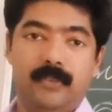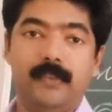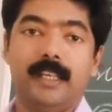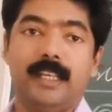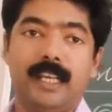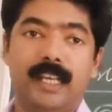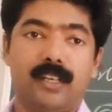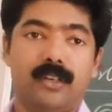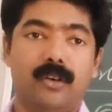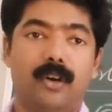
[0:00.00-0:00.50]
We
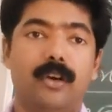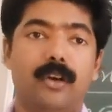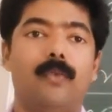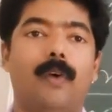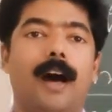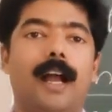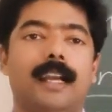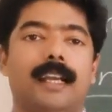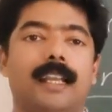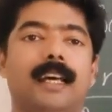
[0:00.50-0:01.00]
can call
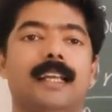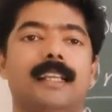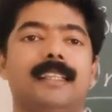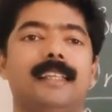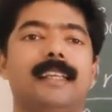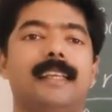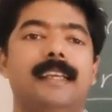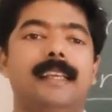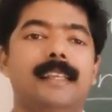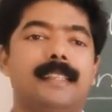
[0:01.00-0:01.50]
what
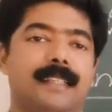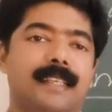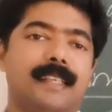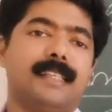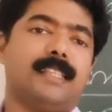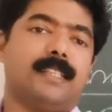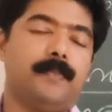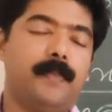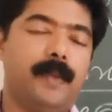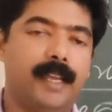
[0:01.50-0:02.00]
are the
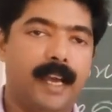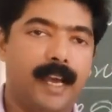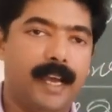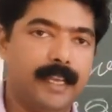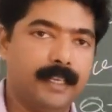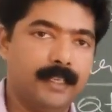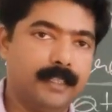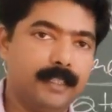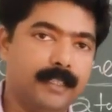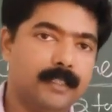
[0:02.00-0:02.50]
reasons
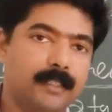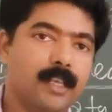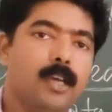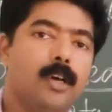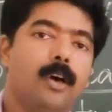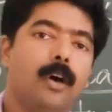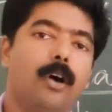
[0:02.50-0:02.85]
behind this,